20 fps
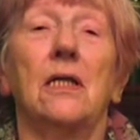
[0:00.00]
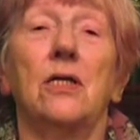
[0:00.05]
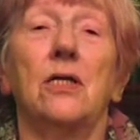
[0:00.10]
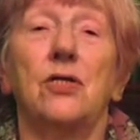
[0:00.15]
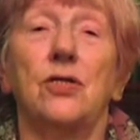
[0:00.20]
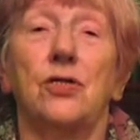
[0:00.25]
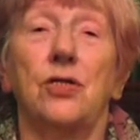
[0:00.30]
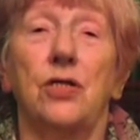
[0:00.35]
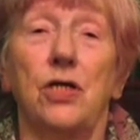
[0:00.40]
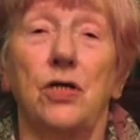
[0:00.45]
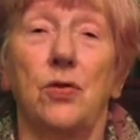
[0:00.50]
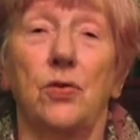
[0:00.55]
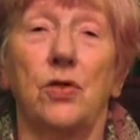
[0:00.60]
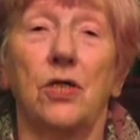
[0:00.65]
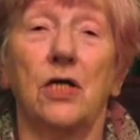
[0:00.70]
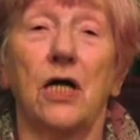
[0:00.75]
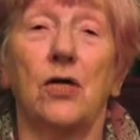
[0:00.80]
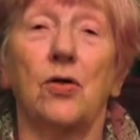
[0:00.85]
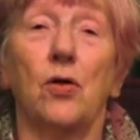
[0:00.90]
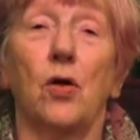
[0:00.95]
she could
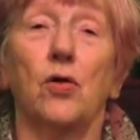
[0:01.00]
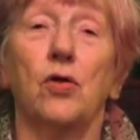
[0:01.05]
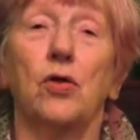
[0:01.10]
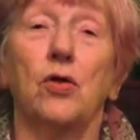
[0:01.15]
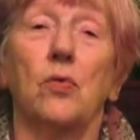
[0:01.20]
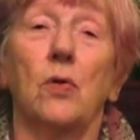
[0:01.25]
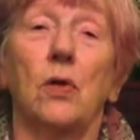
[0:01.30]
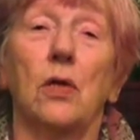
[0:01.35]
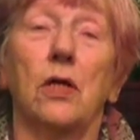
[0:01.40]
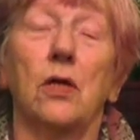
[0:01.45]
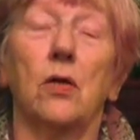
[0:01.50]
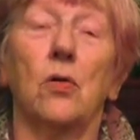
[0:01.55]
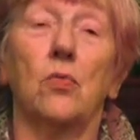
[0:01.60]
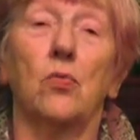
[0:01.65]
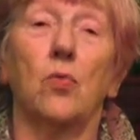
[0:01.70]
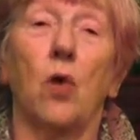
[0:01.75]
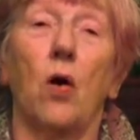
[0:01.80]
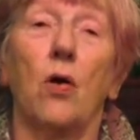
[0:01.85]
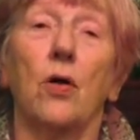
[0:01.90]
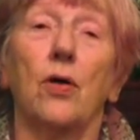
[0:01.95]
get onto a little
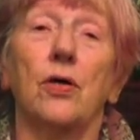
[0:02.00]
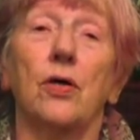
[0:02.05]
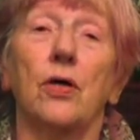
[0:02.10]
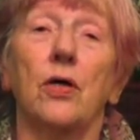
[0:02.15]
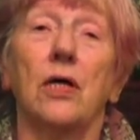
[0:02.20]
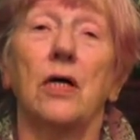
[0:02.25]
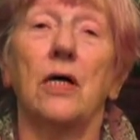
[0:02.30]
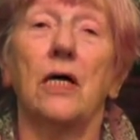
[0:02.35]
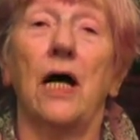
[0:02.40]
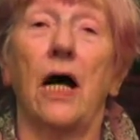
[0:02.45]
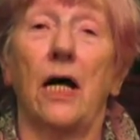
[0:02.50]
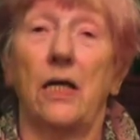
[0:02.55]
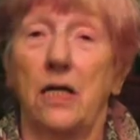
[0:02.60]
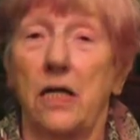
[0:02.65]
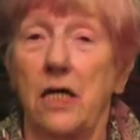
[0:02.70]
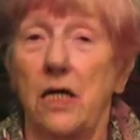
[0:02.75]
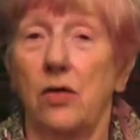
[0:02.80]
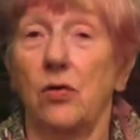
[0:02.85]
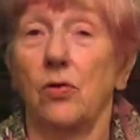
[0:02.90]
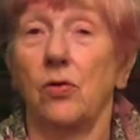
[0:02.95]
rock and
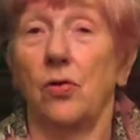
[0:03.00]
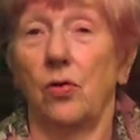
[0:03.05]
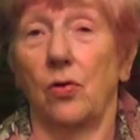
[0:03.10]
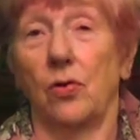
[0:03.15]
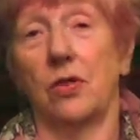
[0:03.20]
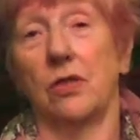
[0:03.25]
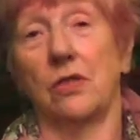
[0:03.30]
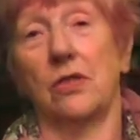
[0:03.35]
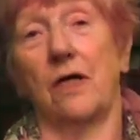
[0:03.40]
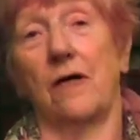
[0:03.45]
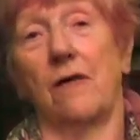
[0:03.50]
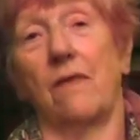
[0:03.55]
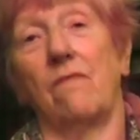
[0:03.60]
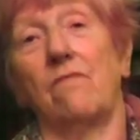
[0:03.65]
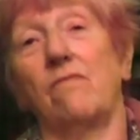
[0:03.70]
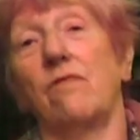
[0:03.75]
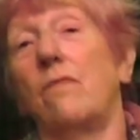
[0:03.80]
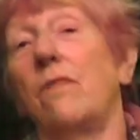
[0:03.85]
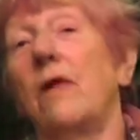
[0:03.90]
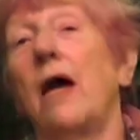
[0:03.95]
he could look at her. And
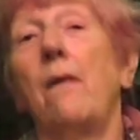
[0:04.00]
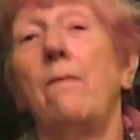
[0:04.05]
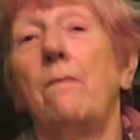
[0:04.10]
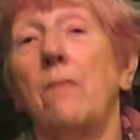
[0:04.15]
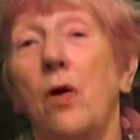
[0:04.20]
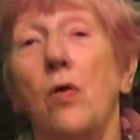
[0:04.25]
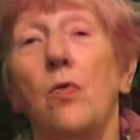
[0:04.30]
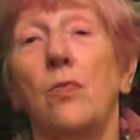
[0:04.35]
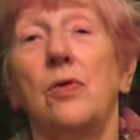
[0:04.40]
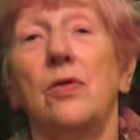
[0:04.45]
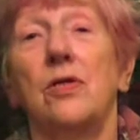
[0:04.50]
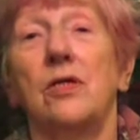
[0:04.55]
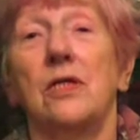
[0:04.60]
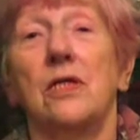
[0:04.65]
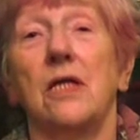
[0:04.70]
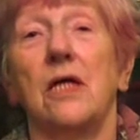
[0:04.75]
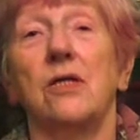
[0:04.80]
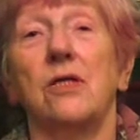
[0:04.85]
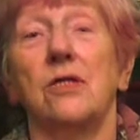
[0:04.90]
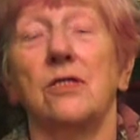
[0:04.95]
from that moment
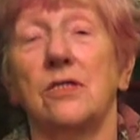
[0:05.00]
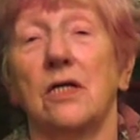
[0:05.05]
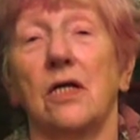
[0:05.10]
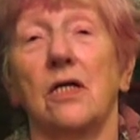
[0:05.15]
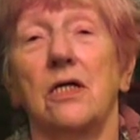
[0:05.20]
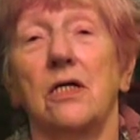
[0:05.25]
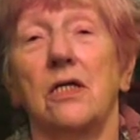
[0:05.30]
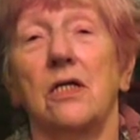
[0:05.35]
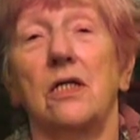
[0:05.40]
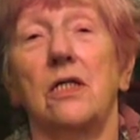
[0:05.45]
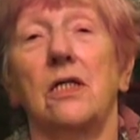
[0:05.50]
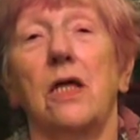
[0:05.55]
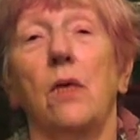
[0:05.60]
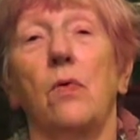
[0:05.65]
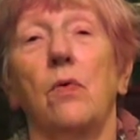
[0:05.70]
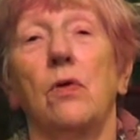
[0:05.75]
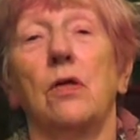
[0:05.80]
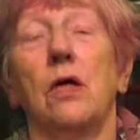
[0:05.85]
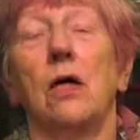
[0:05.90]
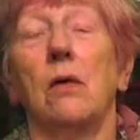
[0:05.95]
they decided they
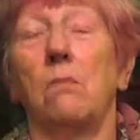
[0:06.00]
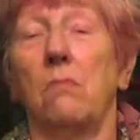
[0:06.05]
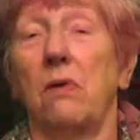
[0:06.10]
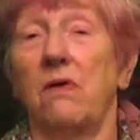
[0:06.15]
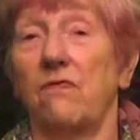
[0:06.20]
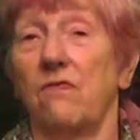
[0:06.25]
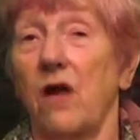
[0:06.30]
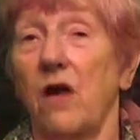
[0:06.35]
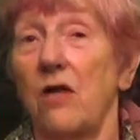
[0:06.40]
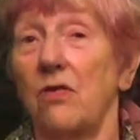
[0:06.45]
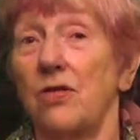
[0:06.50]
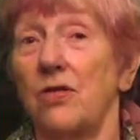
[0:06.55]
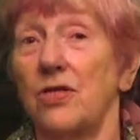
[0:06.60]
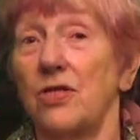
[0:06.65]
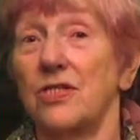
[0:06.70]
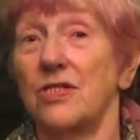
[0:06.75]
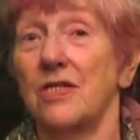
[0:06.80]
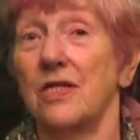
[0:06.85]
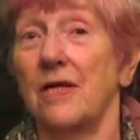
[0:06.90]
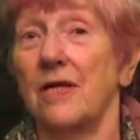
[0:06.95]
would be
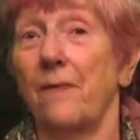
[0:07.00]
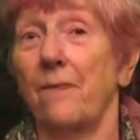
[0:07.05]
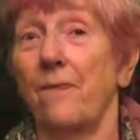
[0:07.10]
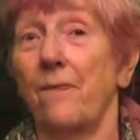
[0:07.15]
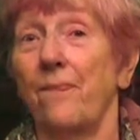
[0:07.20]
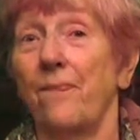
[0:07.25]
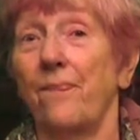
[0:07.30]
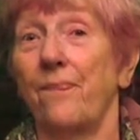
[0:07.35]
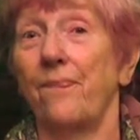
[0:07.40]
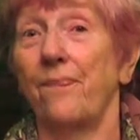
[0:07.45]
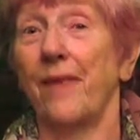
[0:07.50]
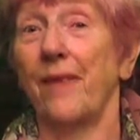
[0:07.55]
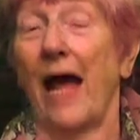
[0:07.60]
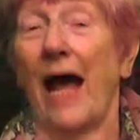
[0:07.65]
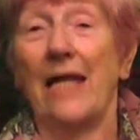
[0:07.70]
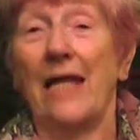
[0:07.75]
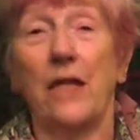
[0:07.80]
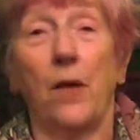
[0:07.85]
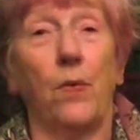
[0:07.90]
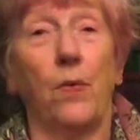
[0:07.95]
friends
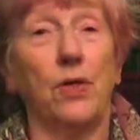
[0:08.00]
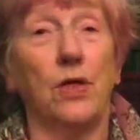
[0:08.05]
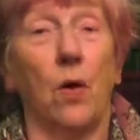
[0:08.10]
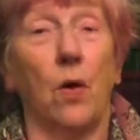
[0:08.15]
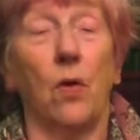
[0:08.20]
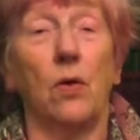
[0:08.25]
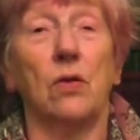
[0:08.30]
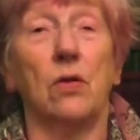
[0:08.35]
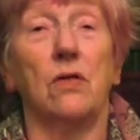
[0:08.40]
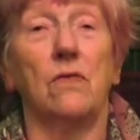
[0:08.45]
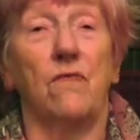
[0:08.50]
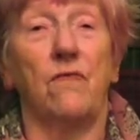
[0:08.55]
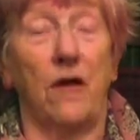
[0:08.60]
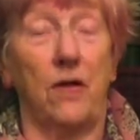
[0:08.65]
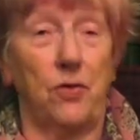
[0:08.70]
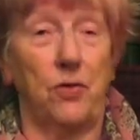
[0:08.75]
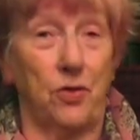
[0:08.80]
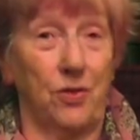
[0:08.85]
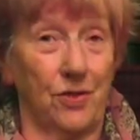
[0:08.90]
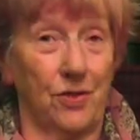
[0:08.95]
and they would go on
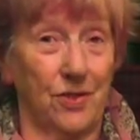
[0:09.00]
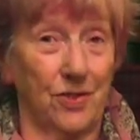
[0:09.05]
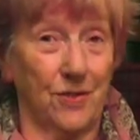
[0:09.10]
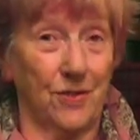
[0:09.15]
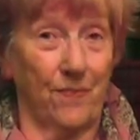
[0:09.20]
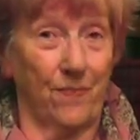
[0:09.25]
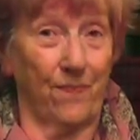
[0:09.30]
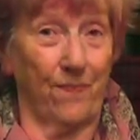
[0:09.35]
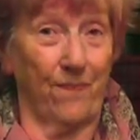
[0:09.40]
adventures.